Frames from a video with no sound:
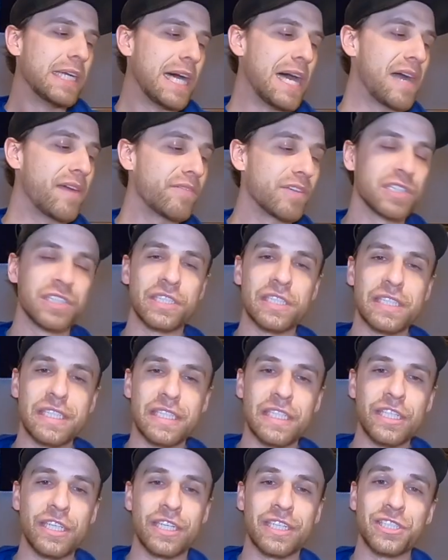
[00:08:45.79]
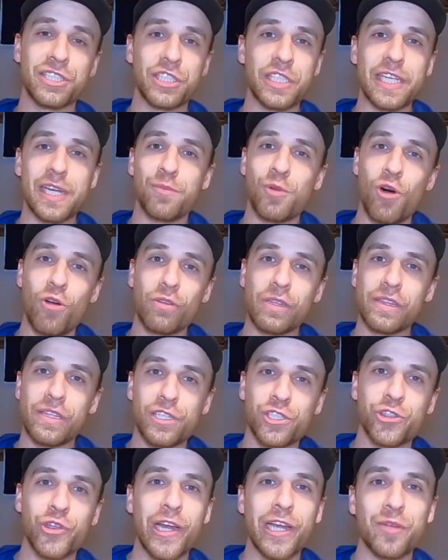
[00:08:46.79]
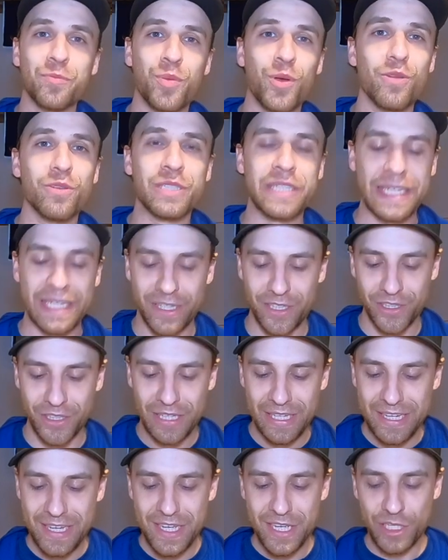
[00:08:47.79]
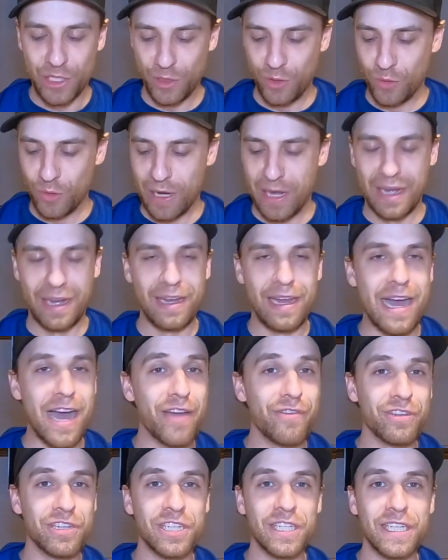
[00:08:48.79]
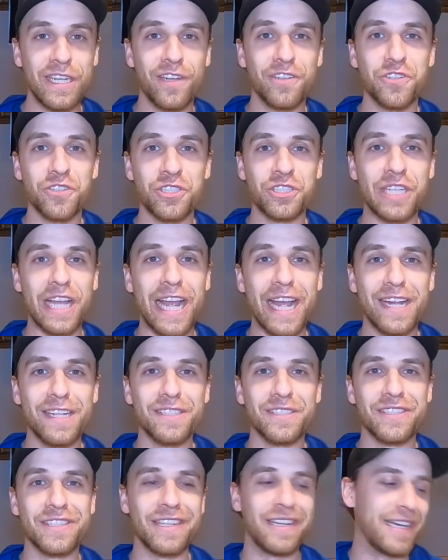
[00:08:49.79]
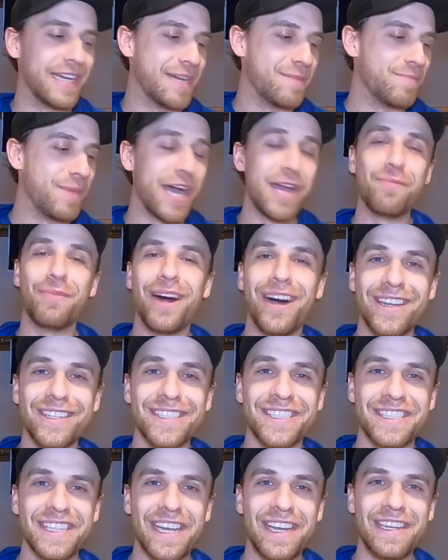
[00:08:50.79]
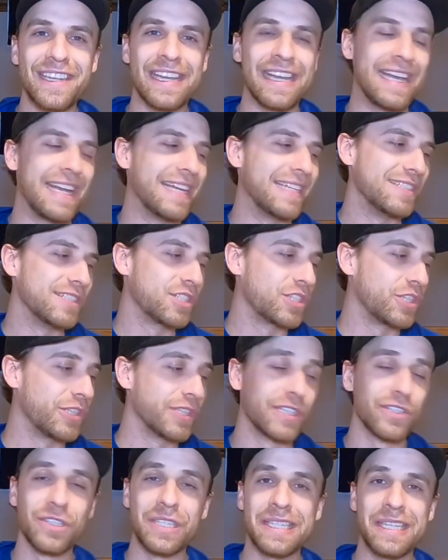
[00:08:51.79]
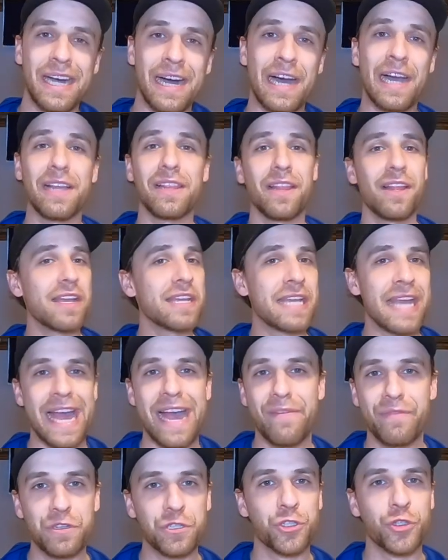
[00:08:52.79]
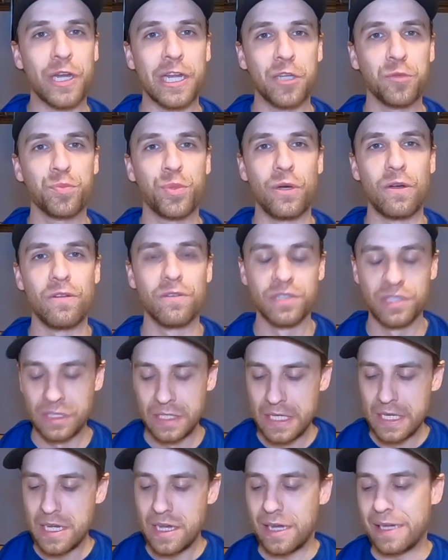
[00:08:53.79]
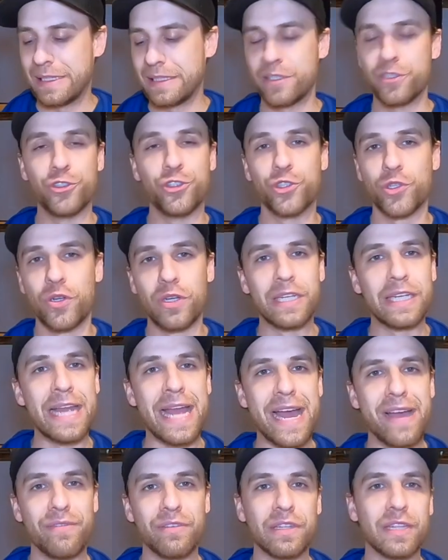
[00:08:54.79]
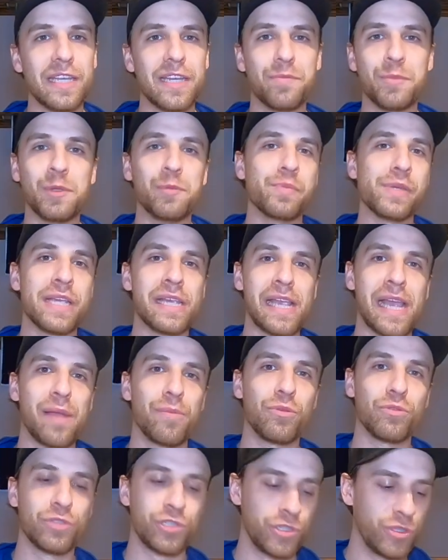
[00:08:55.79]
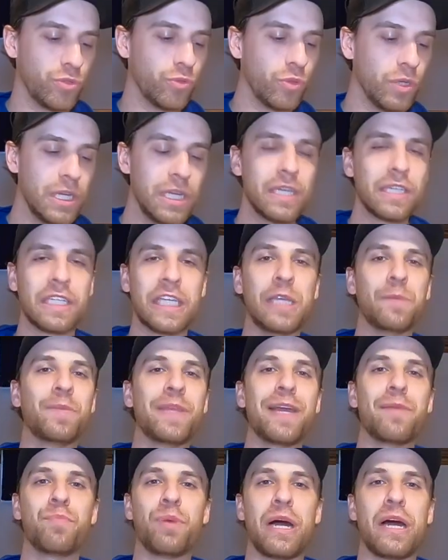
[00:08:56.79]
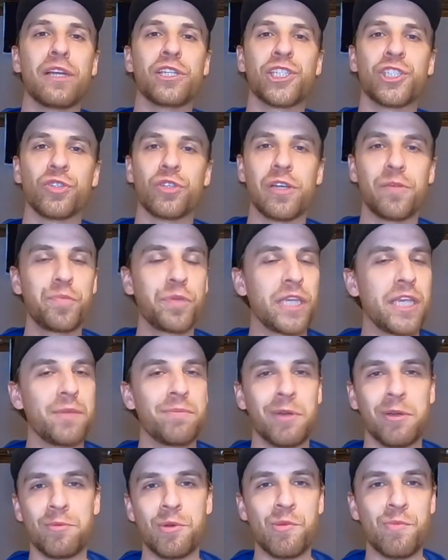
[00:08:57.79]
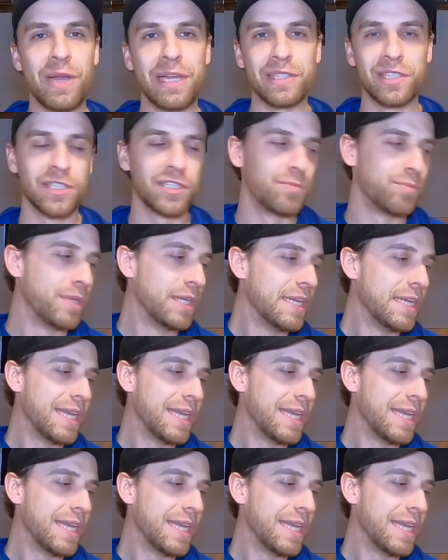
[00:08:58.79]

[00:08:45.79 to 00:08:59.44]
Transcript: Obviously, you can see I'm holding these trekking poles here. You uh, obviously understand uh, my mindset, and clearly I like having trekking poles. I enjoy having them and being able to keep that posture up, keep my momentum,